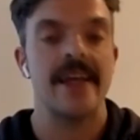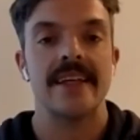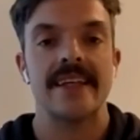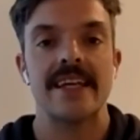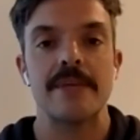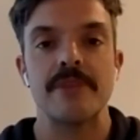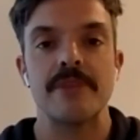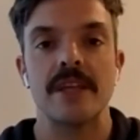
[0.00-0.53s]

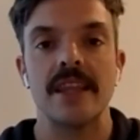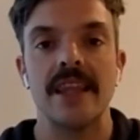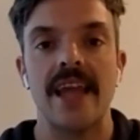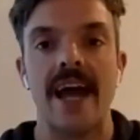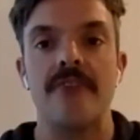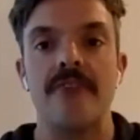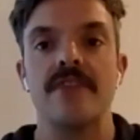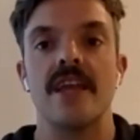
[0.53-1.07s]
Keep the
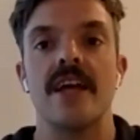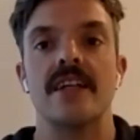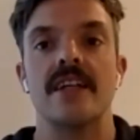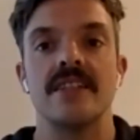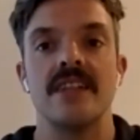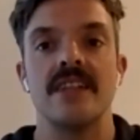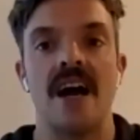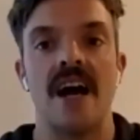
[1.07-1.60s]
left leg
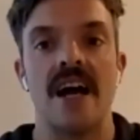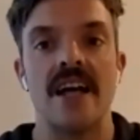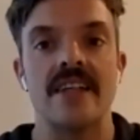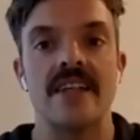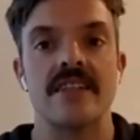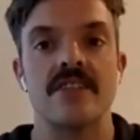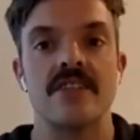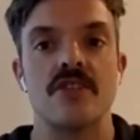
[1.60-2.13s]

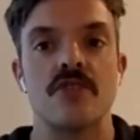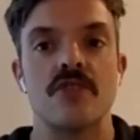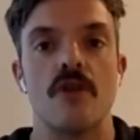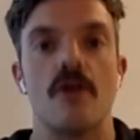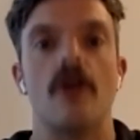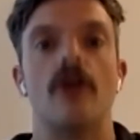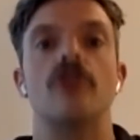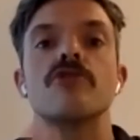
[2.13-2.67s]
nice and
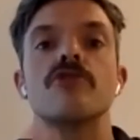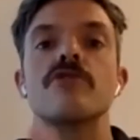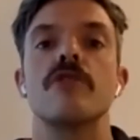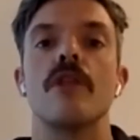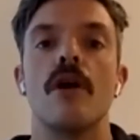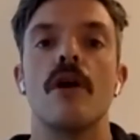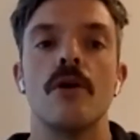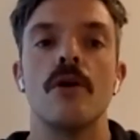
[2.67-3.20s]
strong.
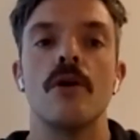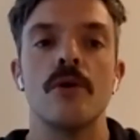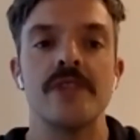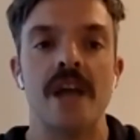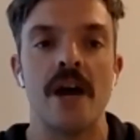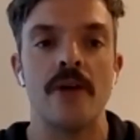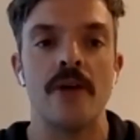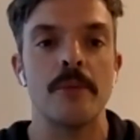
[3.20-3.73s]
Slow
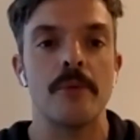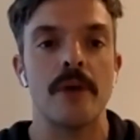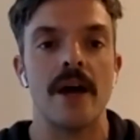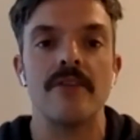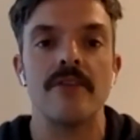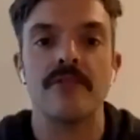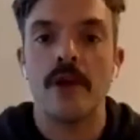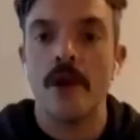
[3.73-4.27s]
down the
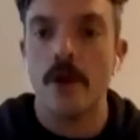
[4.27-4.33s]
breath.